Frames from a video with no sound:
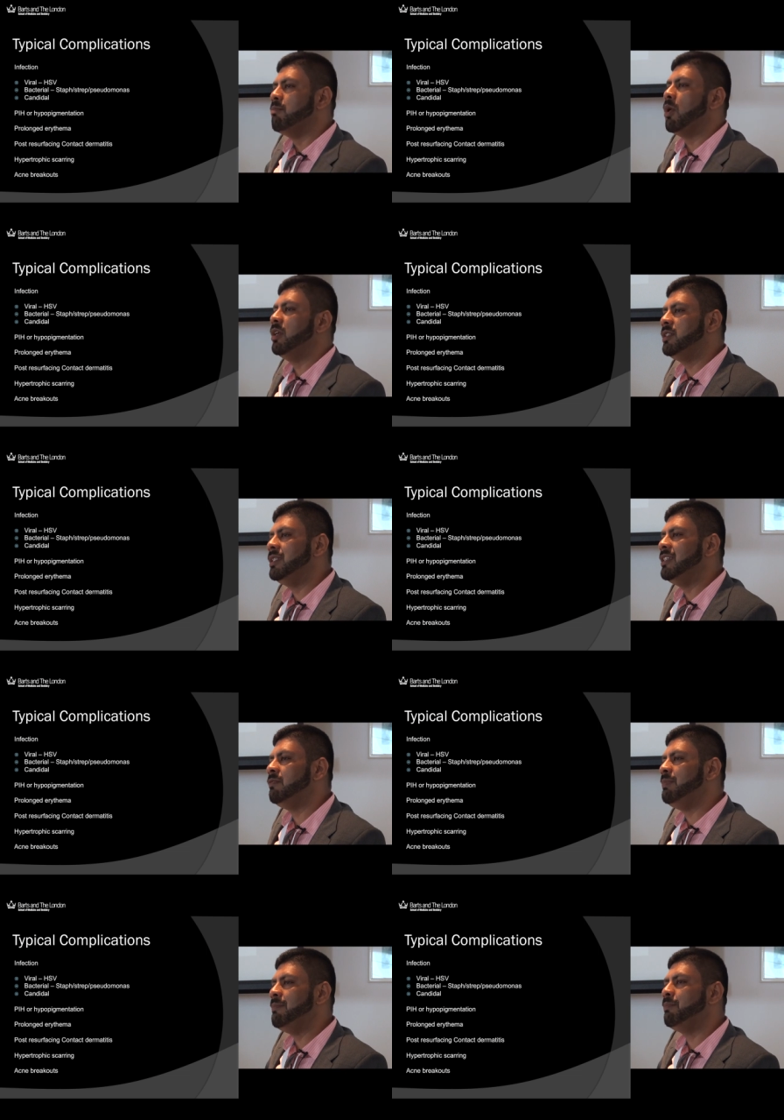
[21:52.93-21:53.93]
Monitor
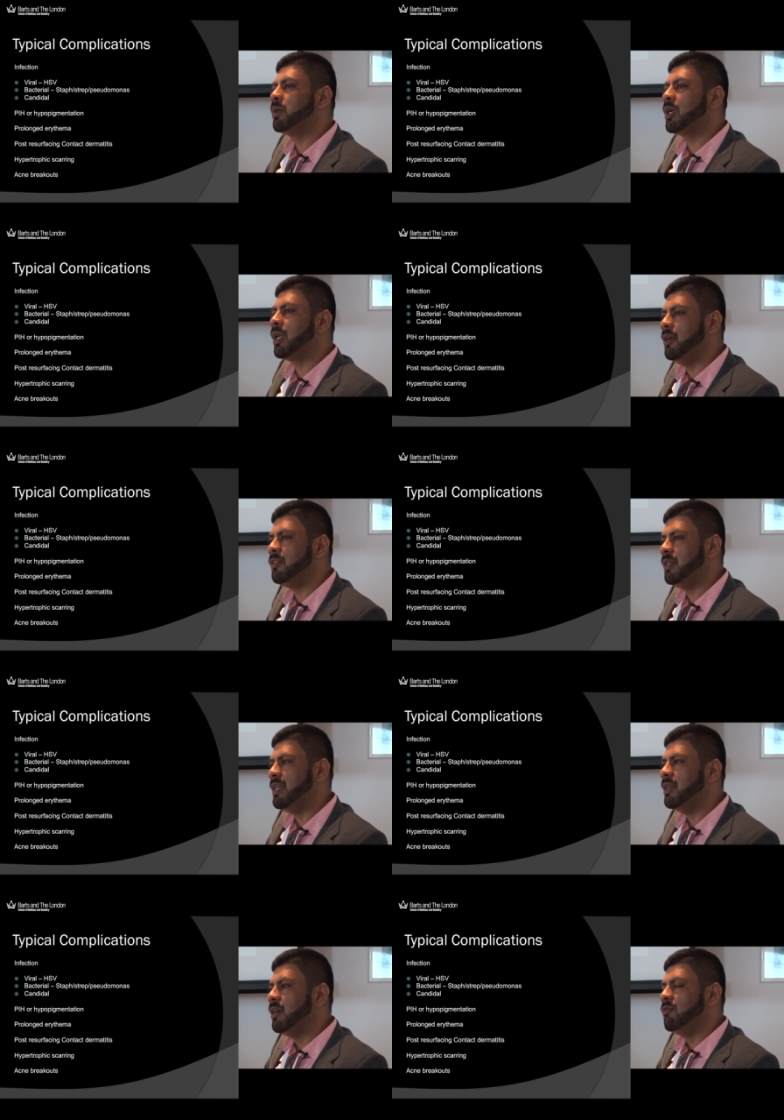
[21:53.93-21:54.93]
these people
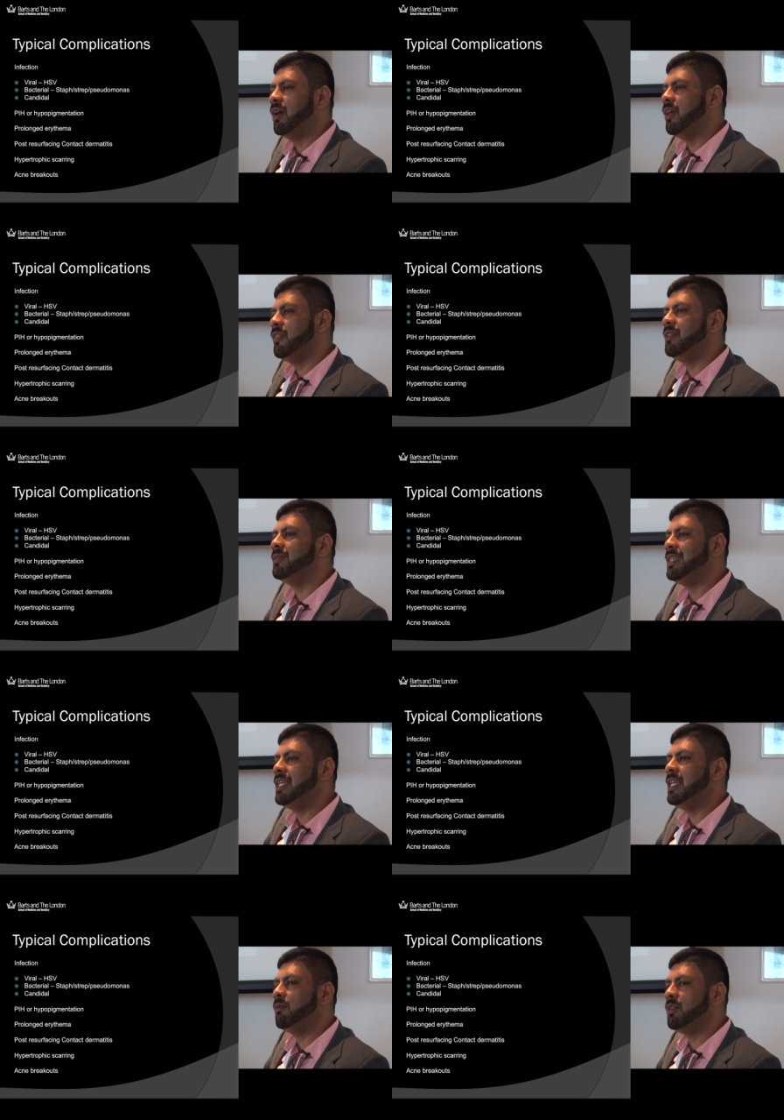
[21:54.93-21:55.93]
closely. Rather than
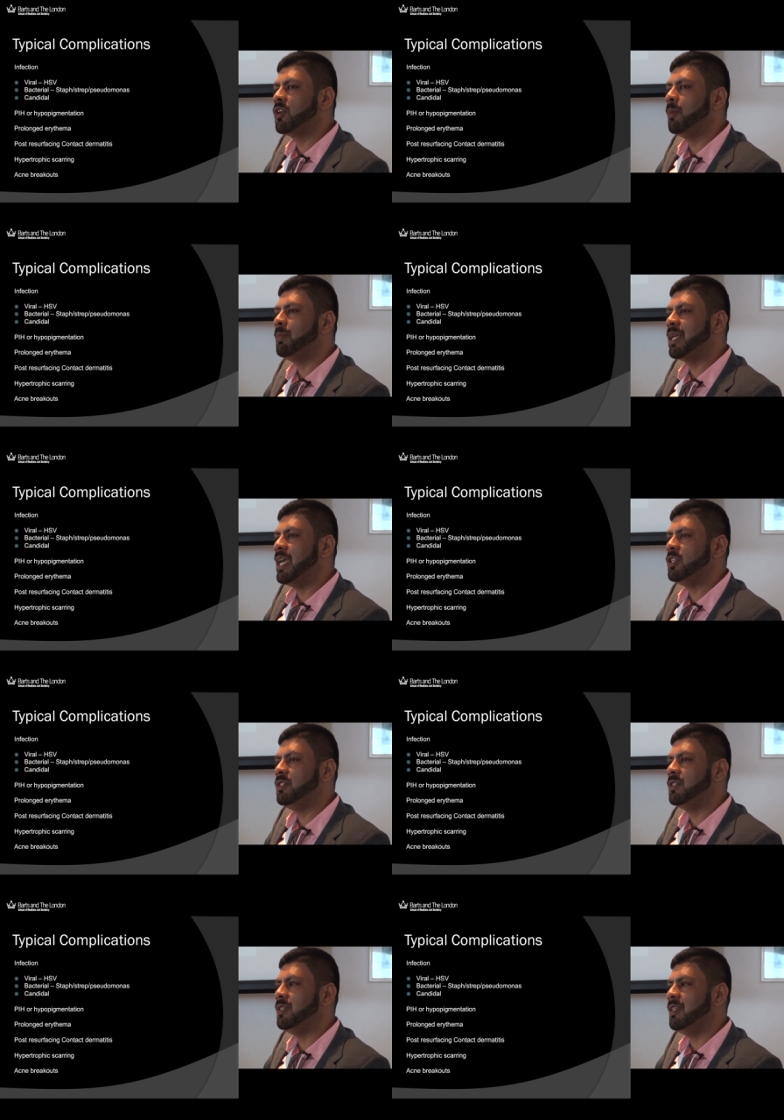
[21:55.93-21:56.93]
dealing with
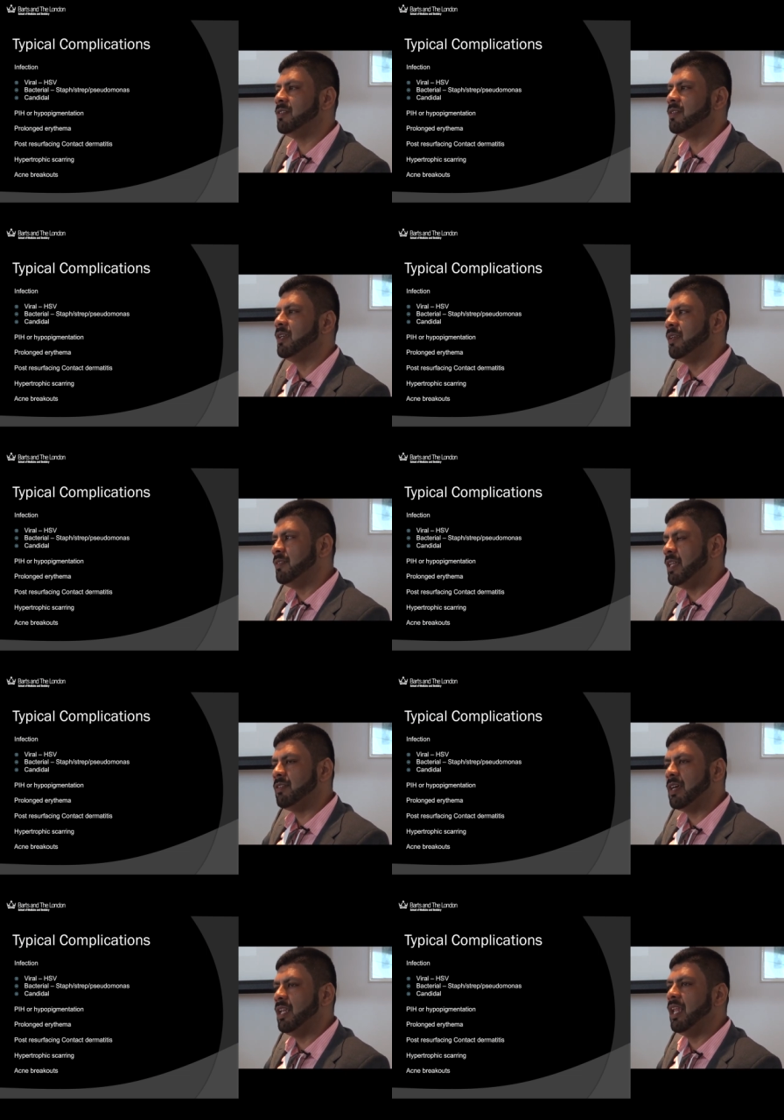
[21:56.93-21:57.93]
complications in this
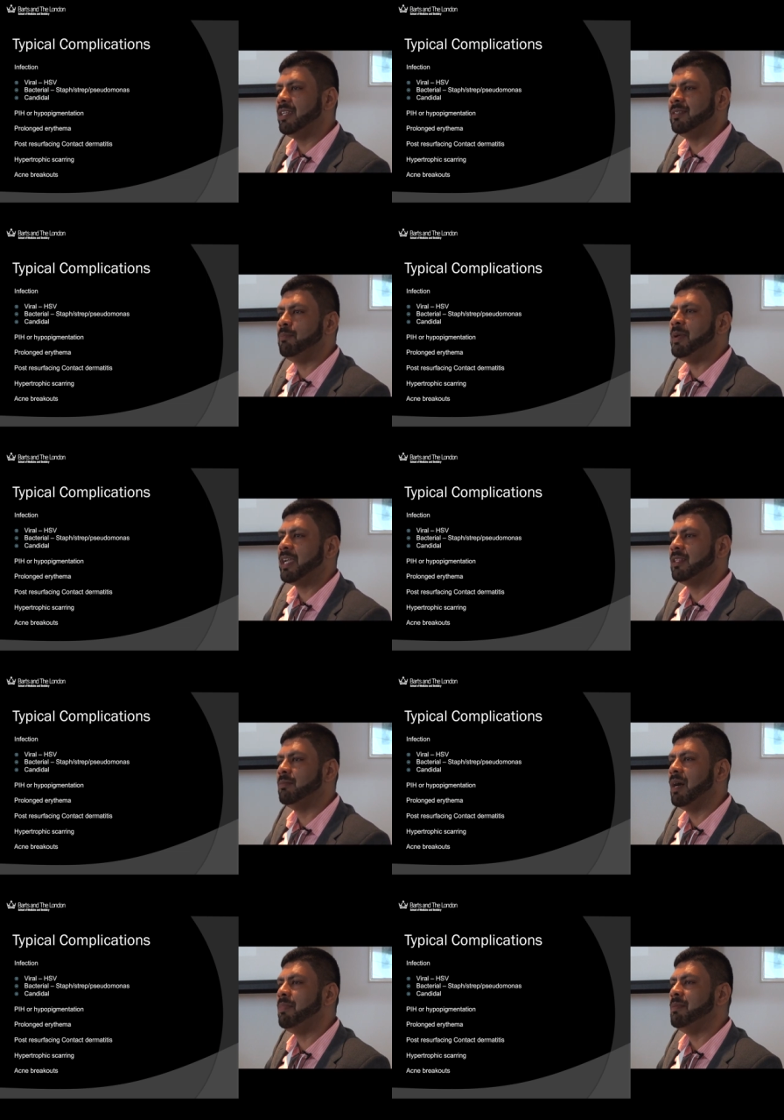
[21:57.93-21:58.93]
sense, I like to pick
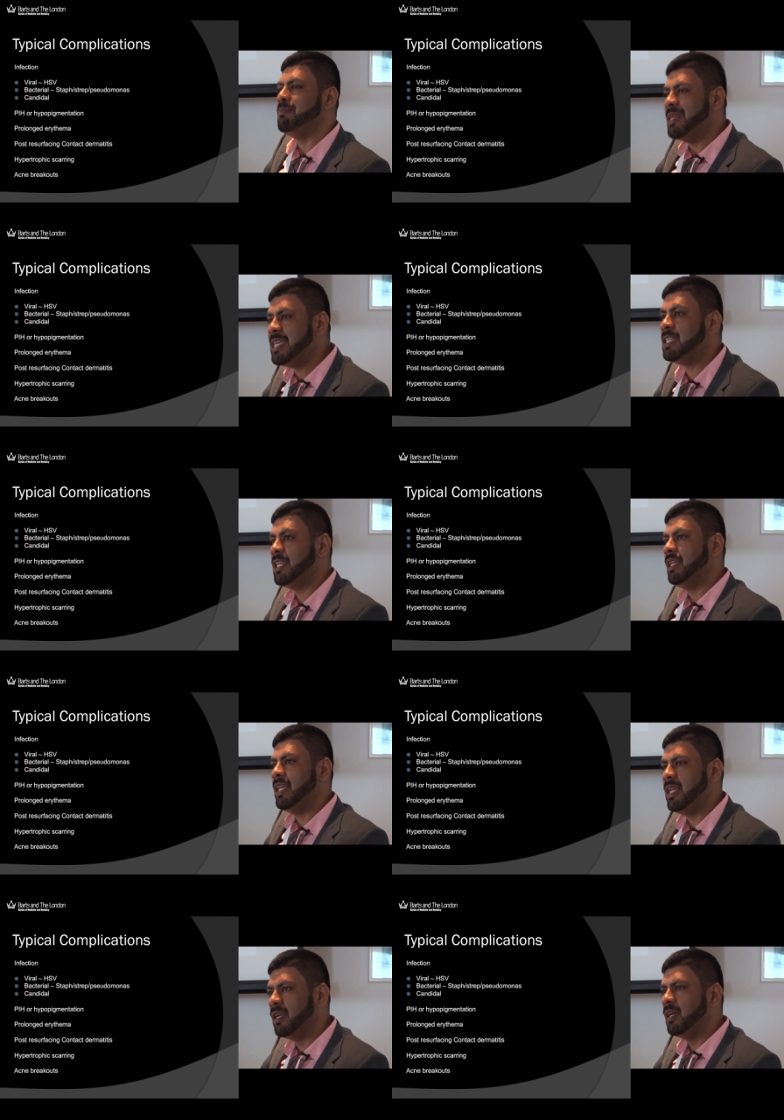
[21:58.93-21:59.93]
them up immediately